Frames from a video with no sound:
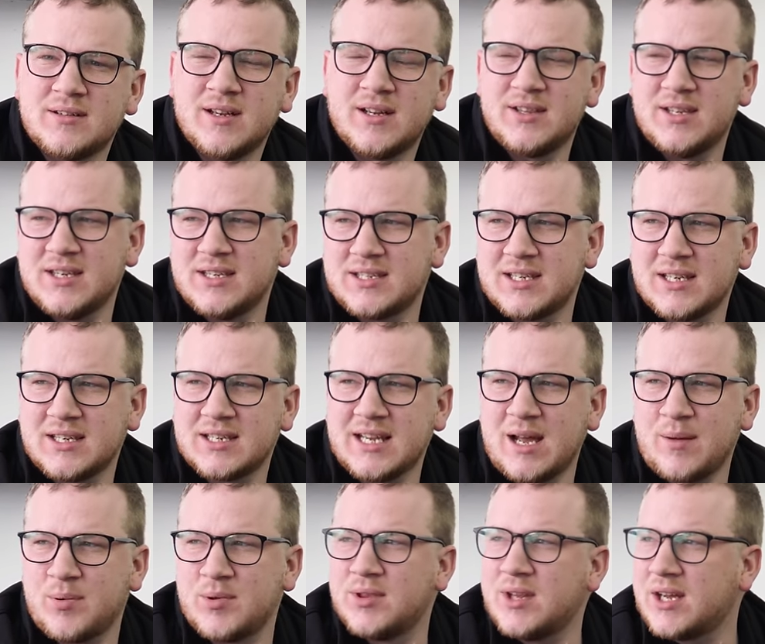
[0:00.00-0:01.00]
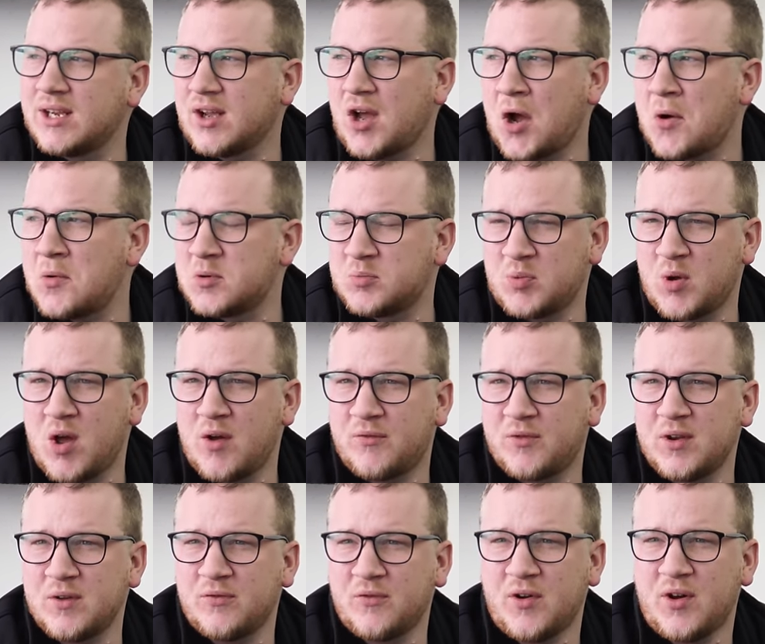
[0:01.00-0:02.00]
And these things happen. That car was
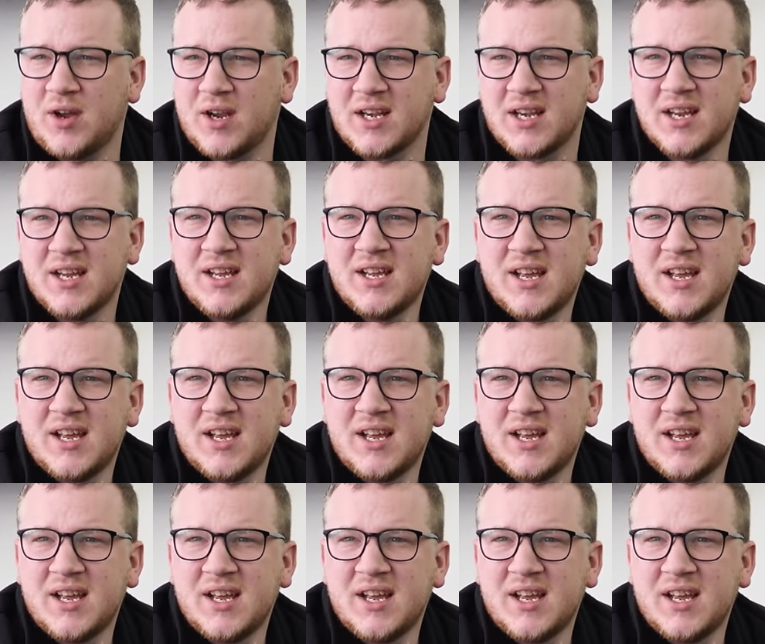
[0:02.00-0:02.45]
perfectly fine.